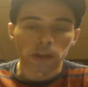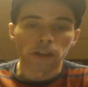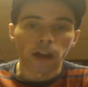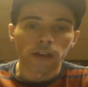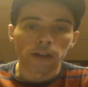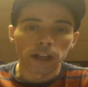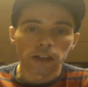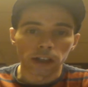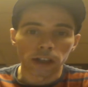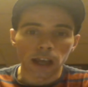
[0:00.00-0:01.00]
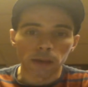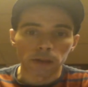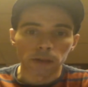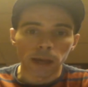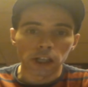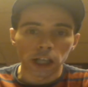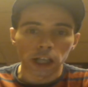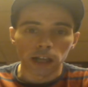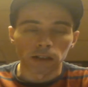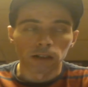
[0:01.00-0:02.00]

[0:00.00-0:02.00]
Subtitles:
of our videos on Gamers Bay channel.